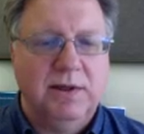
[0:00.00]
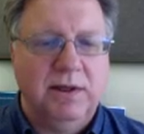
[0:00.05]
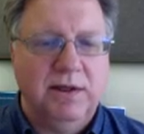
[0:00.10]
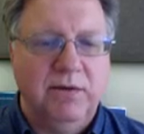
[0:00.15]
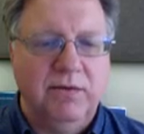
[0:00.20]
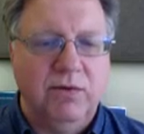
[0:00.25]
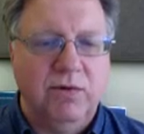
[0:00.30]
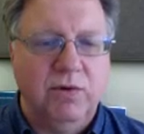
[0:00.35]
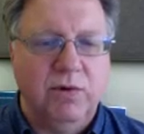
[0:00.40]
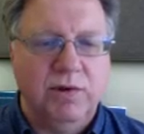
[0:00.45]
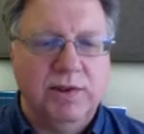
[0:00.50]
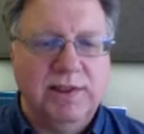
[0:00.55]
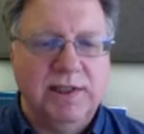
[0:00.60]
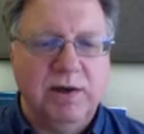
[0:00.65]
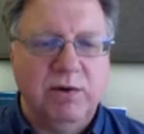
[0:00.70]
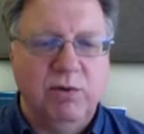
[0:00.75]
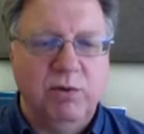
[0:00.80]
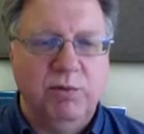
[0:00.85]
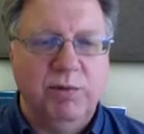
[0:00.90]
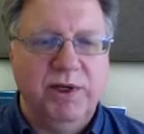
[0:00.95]
And of course
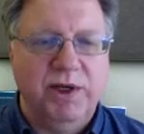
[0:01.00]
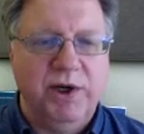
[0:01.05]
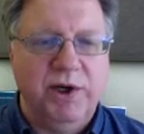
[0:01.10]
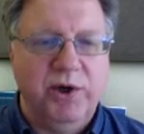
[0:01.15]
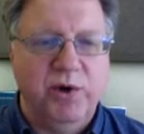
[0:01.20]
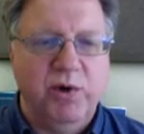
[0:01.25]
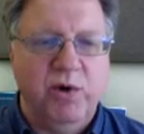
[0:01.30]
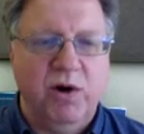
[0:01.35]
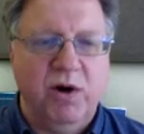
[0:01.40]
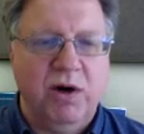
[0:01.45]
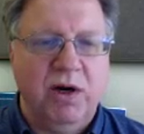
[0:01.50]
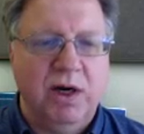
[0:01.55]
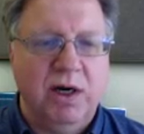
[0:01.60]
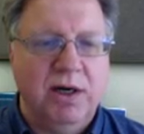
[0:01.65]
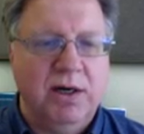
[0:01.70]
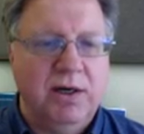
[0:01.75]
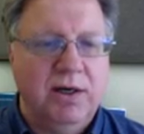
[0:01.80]
that will be New York.